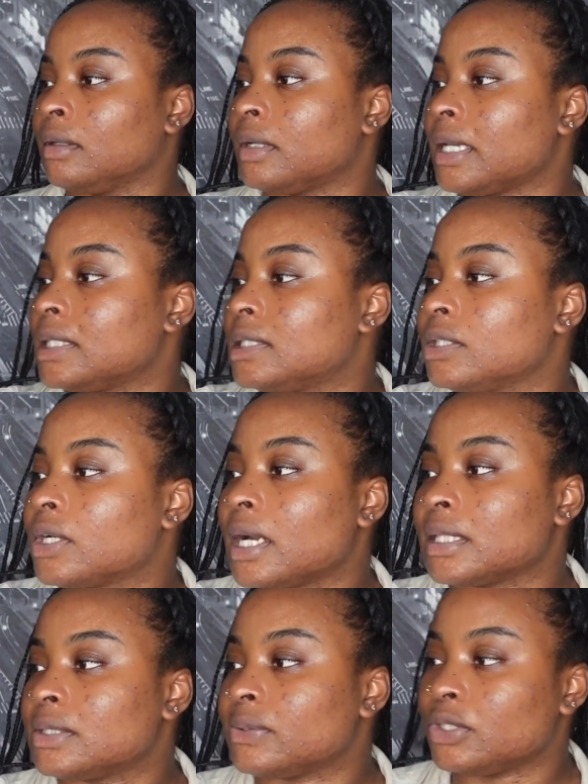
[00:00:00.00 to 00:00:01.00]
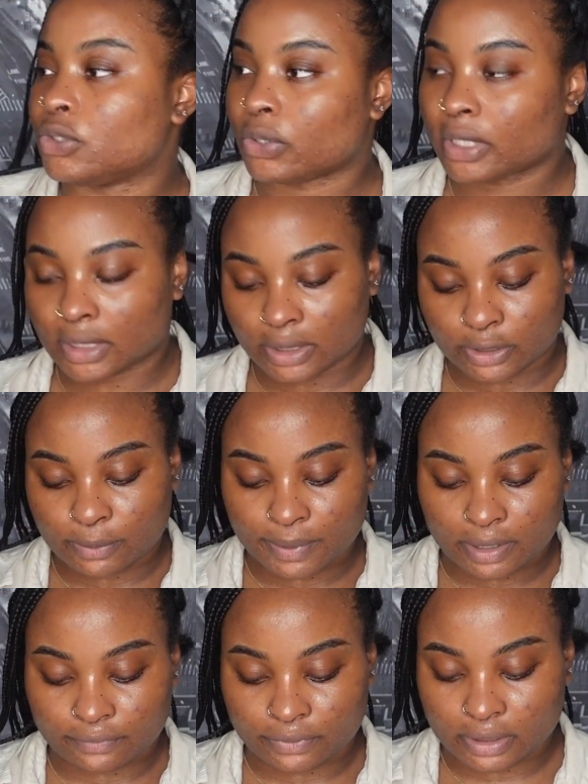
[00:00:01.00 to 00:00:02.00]
I still got to enjoy a little
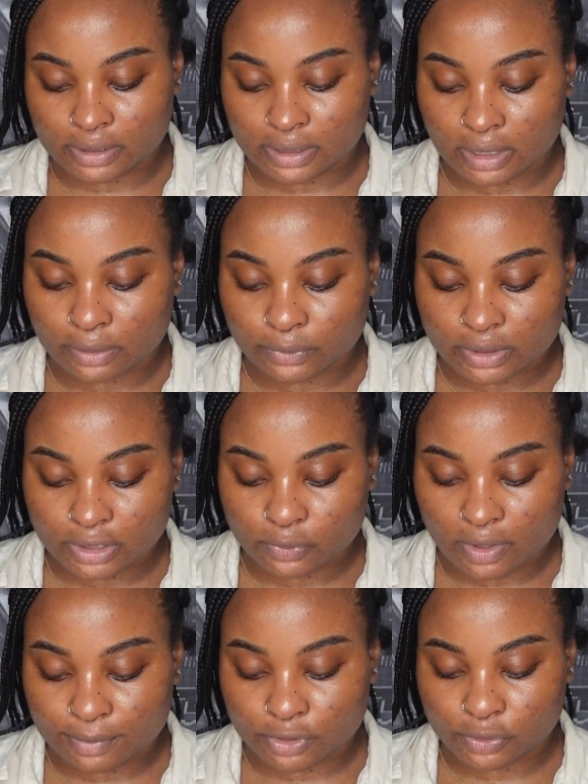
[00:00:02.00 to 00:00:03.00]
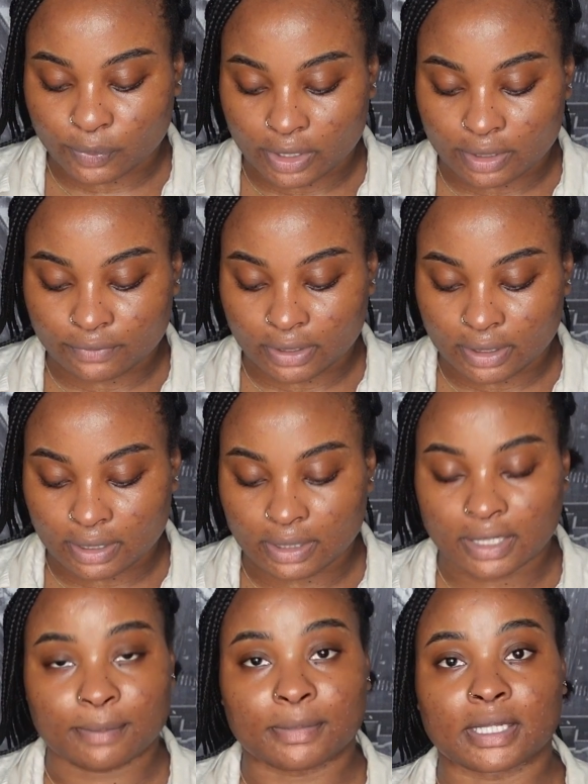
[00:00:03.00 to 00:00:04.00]
bit of the sun, which is why I'm sweating right now.
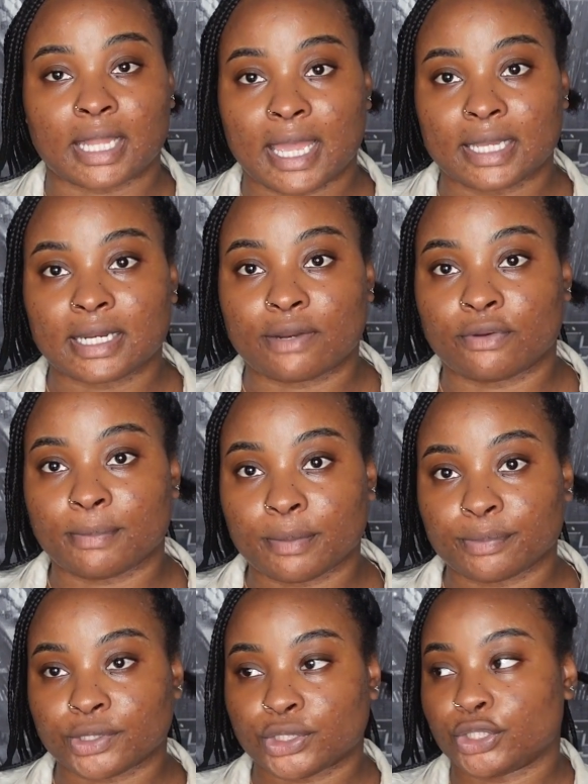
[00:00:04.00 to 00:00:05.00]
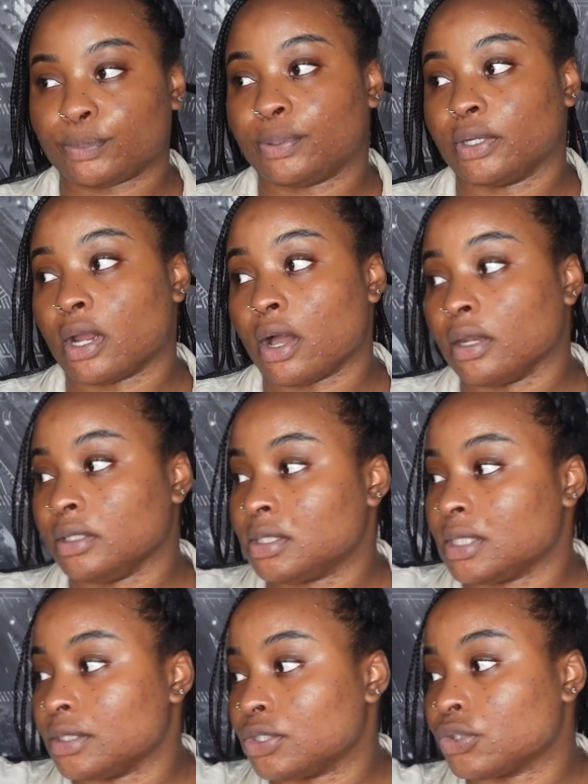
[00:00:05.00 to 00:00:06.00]
And I'm glad I remembered to put on
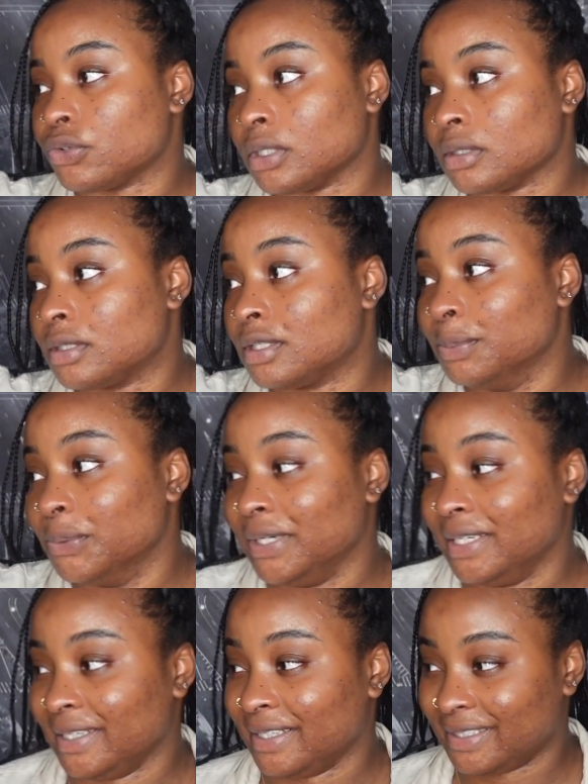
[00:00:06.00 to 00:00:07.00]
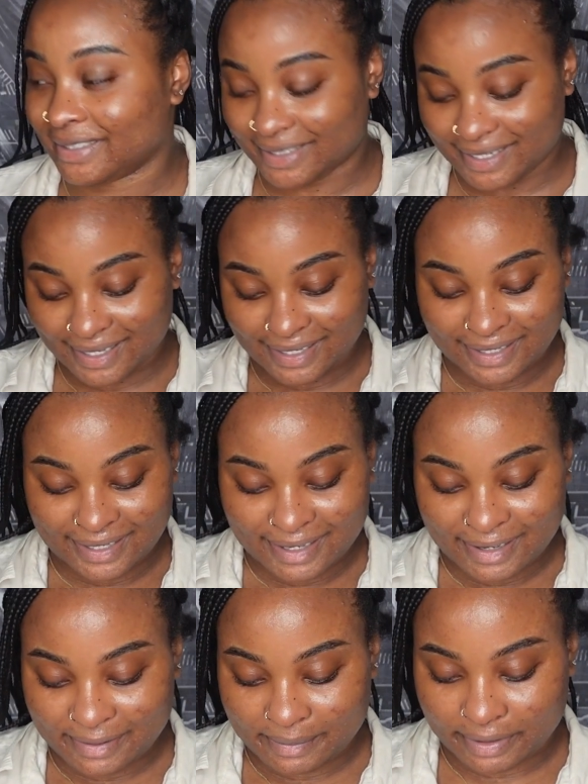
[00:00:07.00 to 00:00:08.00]
sunscreen this morning.
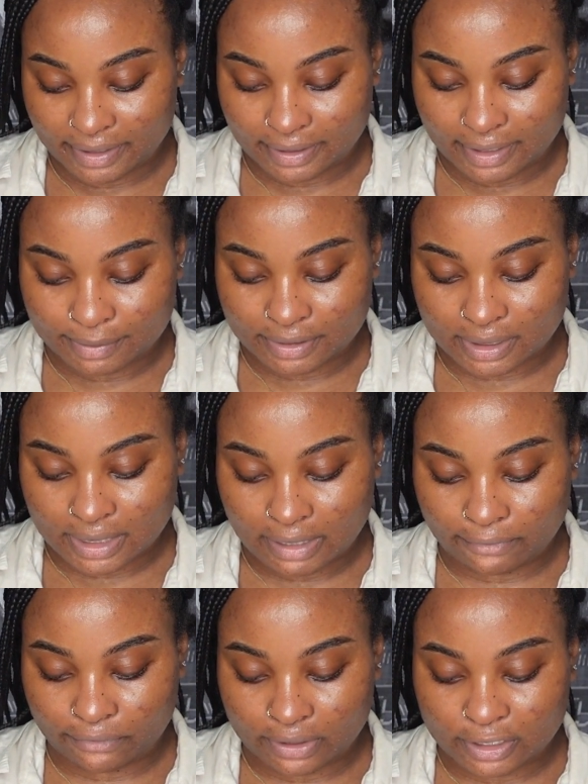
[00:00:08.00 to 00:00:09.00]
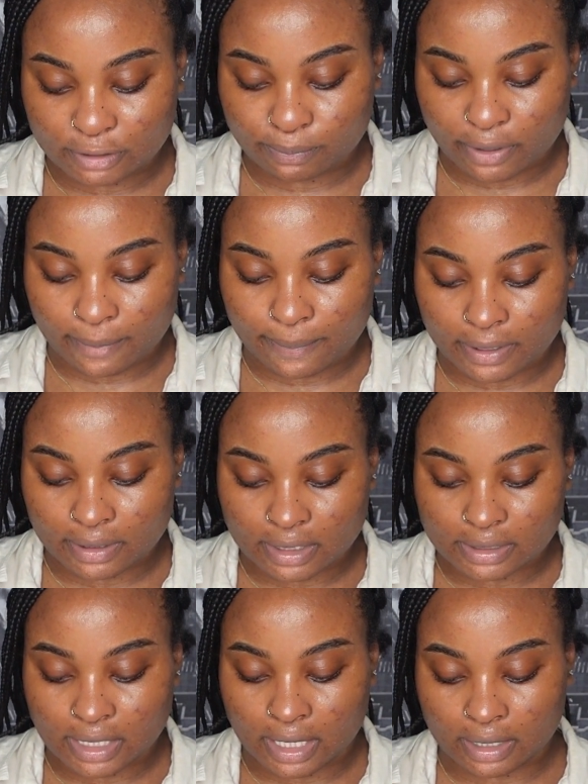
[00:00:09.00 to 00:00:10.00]
But I'm just gonna finish prepping
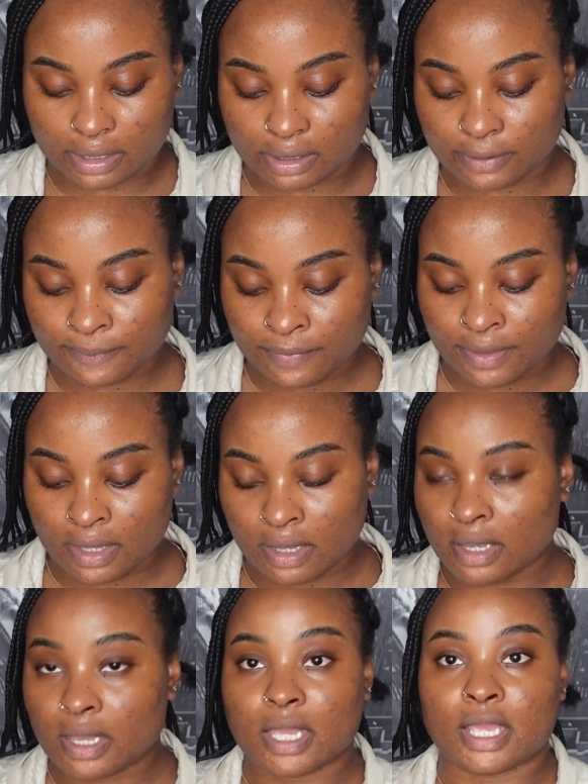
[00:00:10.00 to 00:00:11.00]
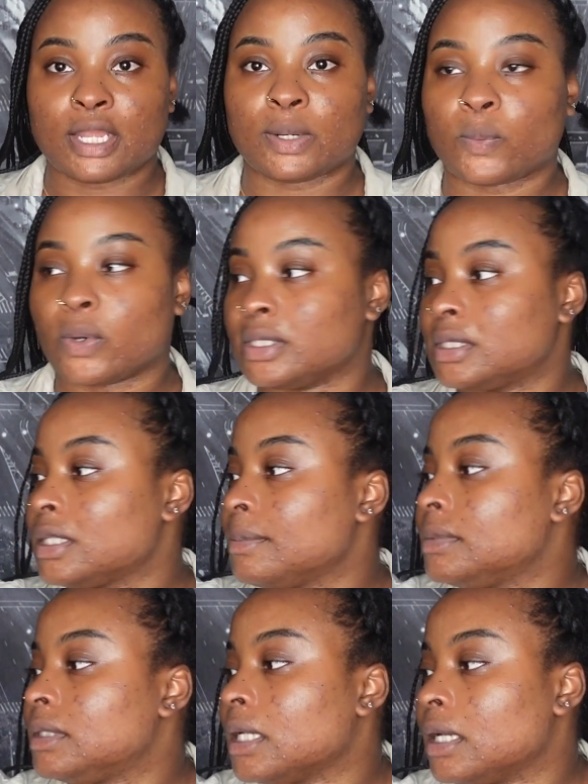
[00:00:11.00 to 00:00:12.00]
this hair, and once
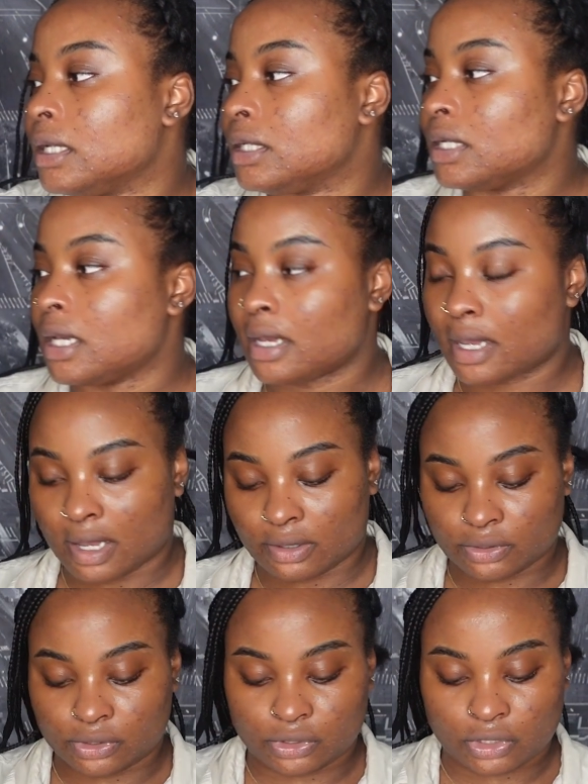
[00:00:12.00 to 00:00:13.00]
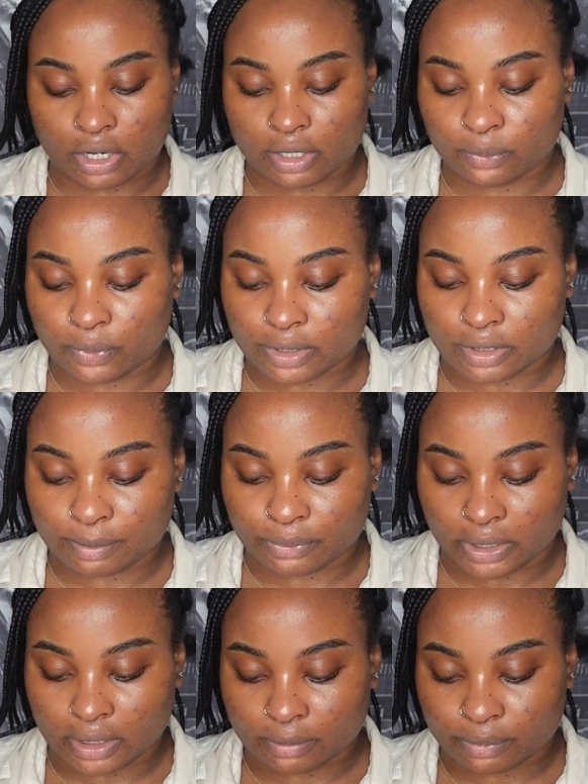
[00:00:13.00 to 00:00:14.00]
I'm done I'll start with the braiding